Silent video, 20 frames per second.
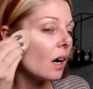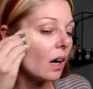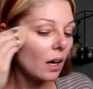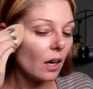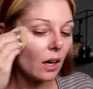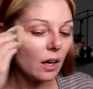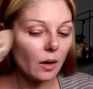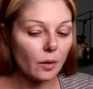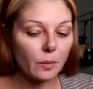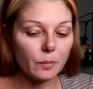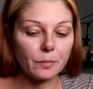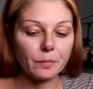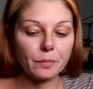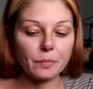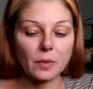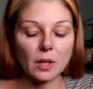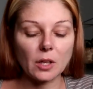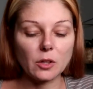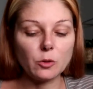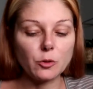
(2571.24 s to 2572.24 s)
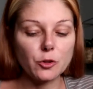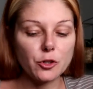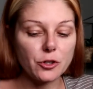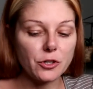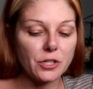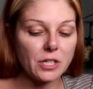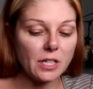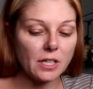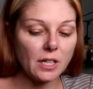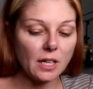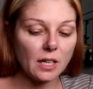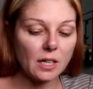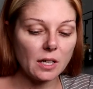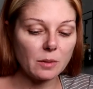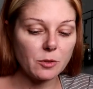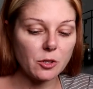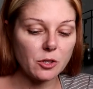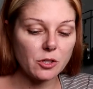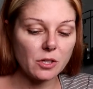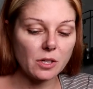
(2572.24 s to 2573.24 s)
Neutrogena.
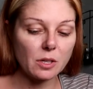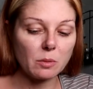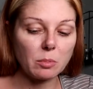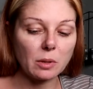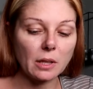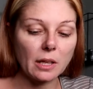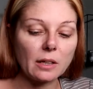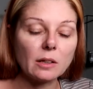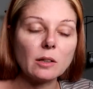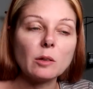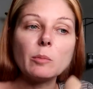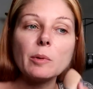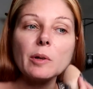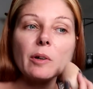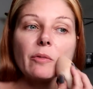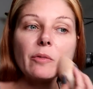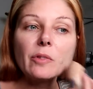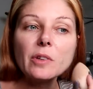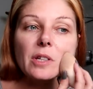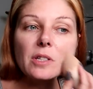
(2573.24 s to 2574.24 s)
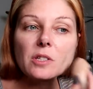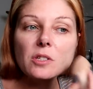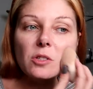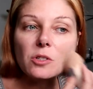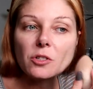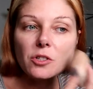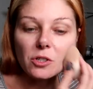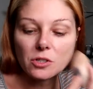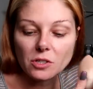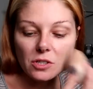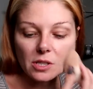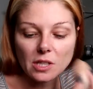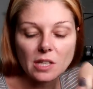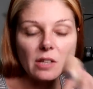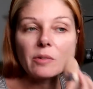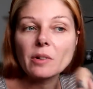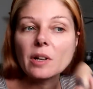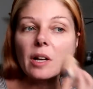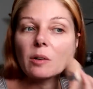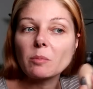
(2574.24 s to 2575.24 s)
I'm just gonna apply a little bit of this to just
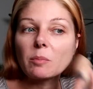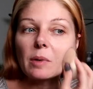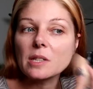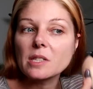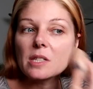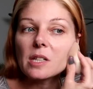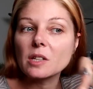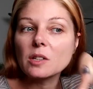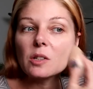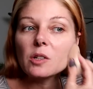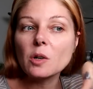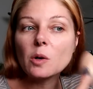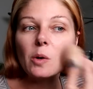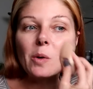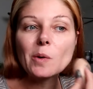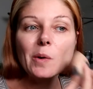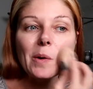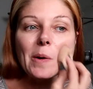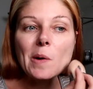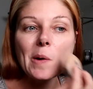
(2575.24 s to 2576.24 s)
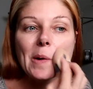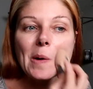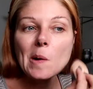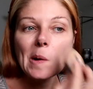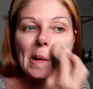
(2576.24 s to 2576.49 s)
even out my skin tone.